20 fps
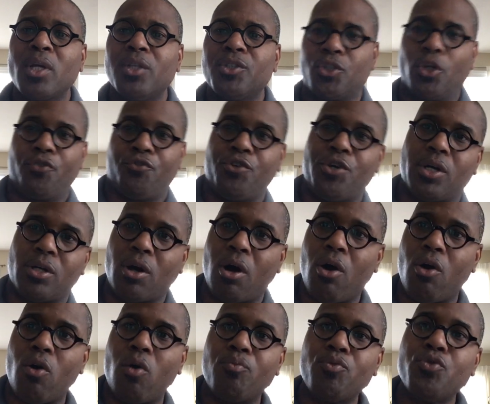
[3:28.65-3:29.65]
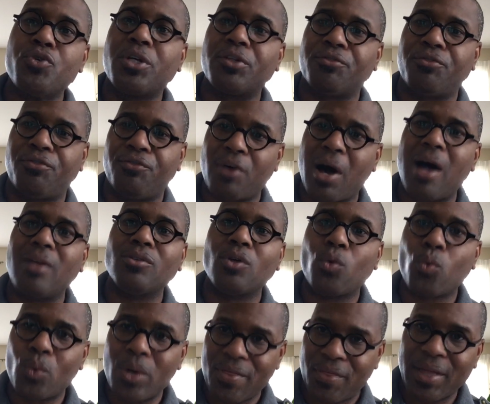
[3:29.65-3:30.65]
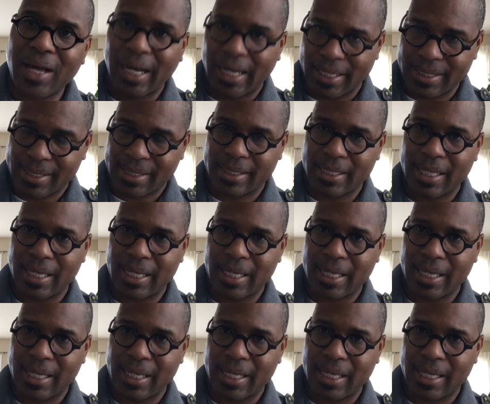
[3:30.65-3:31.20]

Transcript: So if you're at home, you can follow with us